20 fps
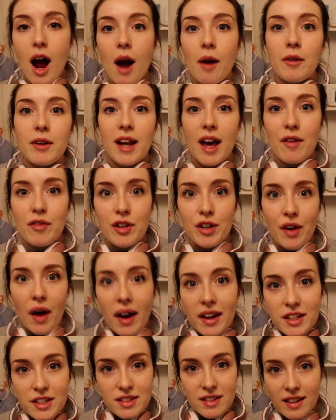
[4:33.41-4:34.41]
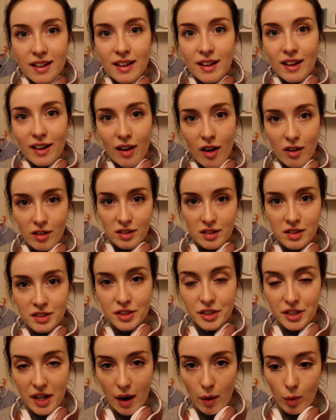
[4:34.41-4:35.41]
I'm going to have a nice long
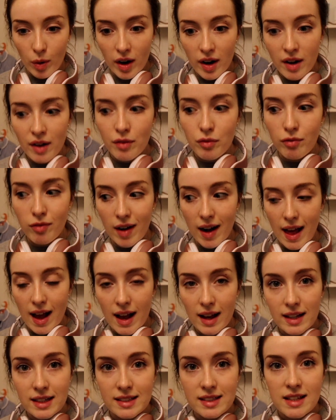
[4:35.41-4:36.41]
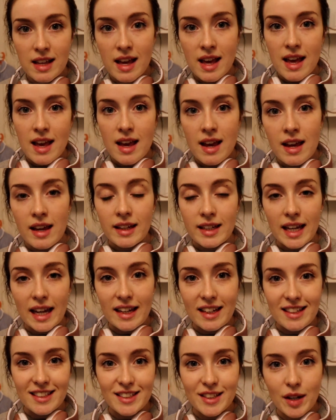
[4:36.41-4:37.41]
shower, relax,
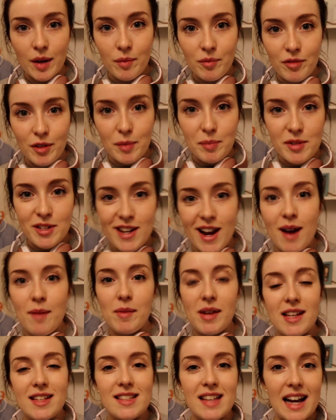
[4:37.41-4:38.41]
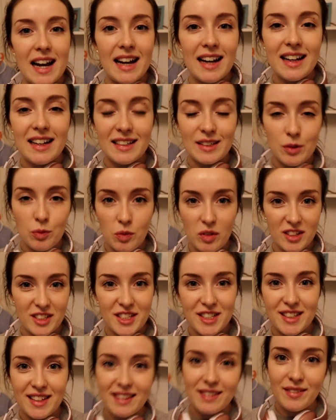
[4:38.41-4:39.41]
get into comfy pajamas and
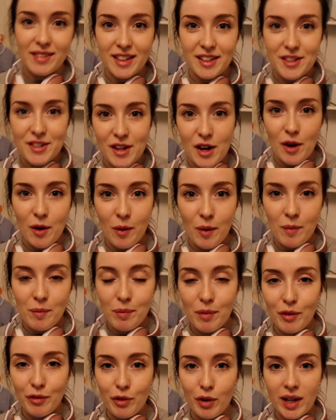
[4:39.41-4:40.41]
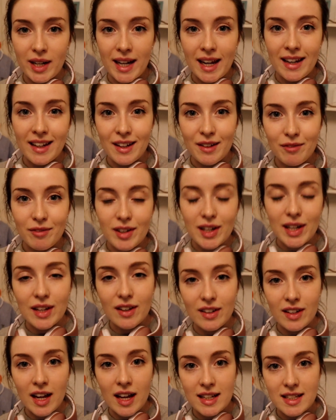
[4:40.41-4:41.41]
watch a TV show before getting a really
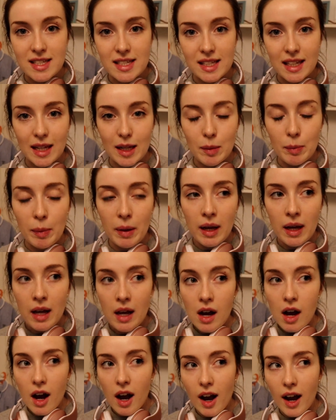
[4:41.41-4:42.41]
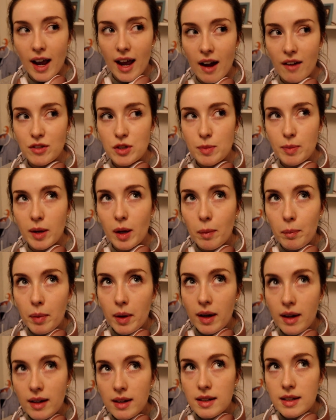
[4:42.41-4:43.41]
good night's sleep. I have to be up
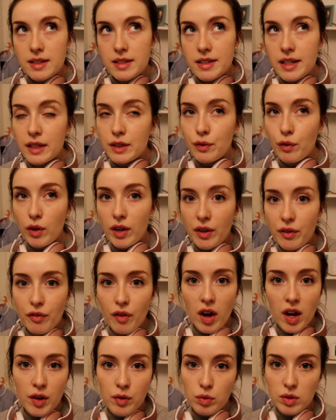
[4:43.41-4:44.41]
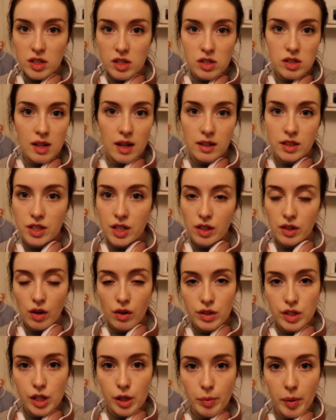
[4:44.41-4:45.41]
at 6:45, which is actually
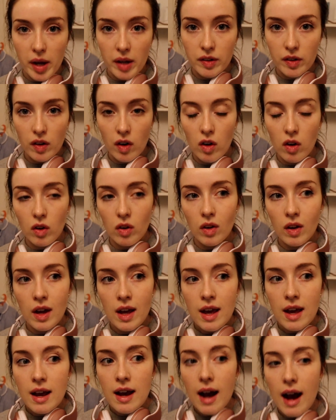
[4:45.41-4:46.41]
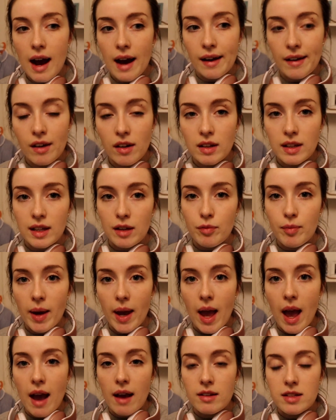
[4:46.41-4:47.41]
not too bad at all, and I'll leave
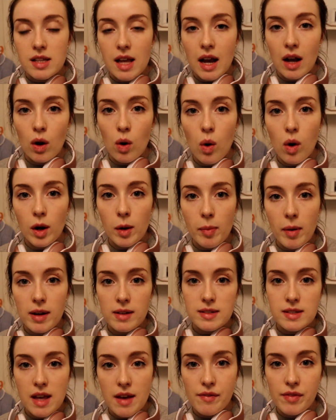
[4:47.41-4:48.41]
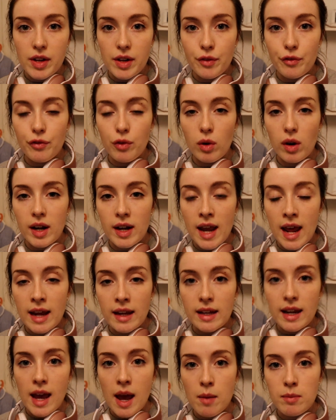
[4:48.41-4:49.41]
my house at 7:15 for an
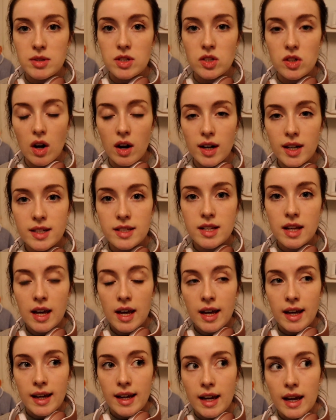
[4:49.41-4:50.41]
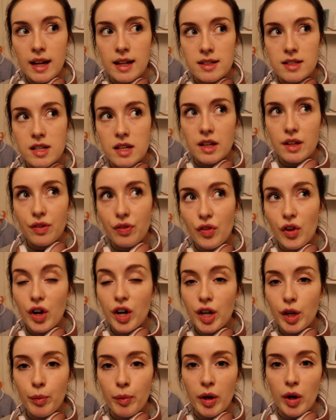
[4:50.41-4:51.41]
8 a.m. start. It's a
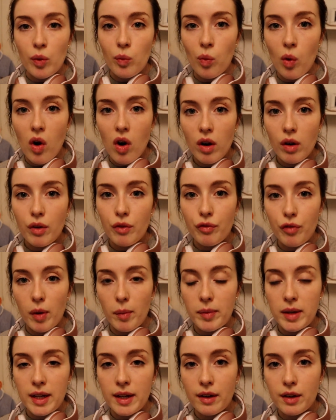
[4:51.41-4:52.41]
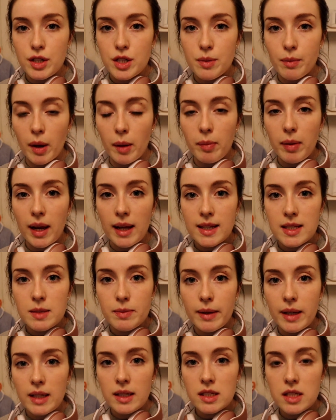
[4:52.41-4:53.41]
30-minute walk from here to my
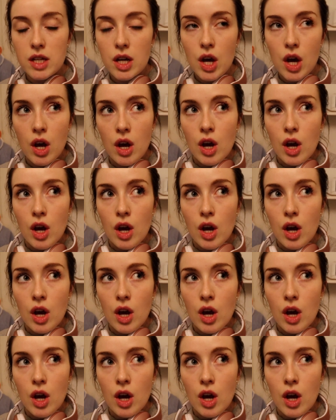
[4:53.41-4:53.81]
placement,